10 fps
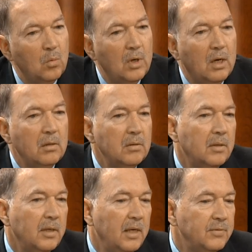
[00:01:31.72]
Well,
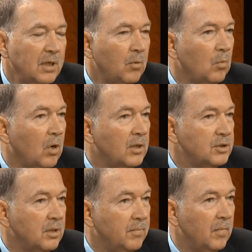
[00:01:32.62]
if someone
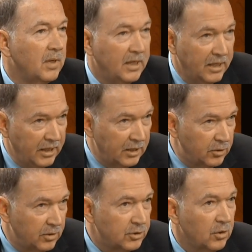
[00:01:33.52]
wants to get
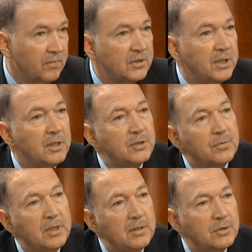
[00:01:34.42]
into the service
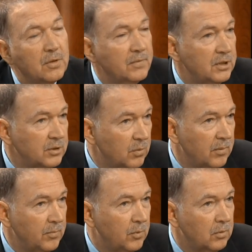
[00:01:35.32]
industry, servicing
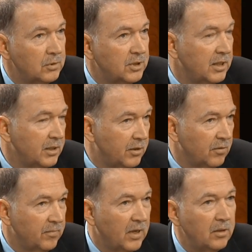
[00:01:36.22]
swimming pools, taking
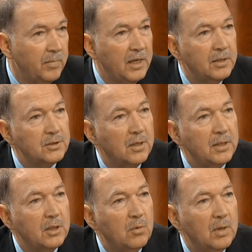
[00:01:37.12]
care of minor maintenance on
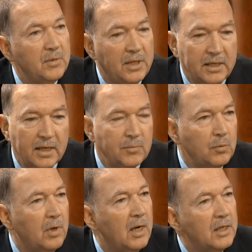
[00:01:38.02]
the equipment, they come
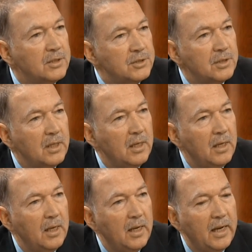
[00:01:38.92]
to us.
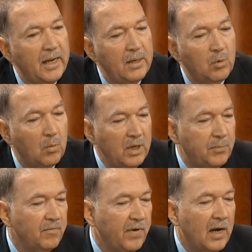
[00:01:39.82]
And what we
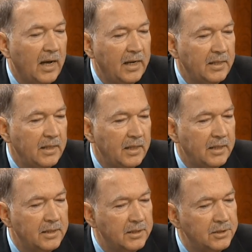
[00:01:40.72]
provide
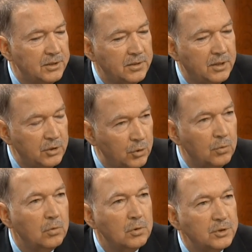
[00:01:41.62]
is the
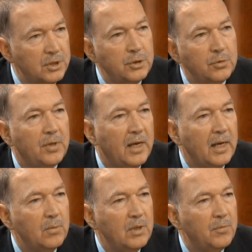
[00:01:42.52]
tools to do
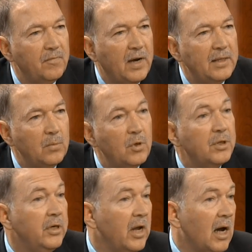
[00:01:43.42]
that. We provide them with
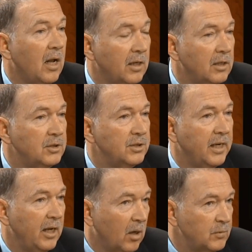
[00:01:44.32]
the knowledge
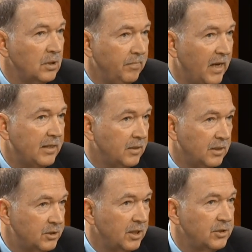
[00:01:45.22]
that helps them make the
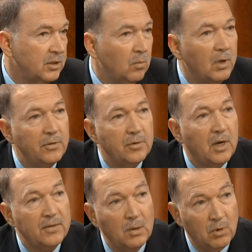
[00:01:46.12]
decision on whether or
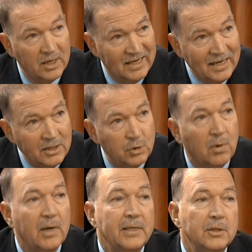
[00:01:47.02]
not they want to get into
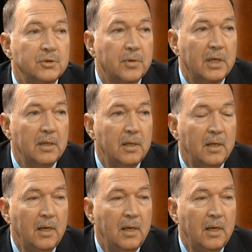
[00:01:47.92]
our industry.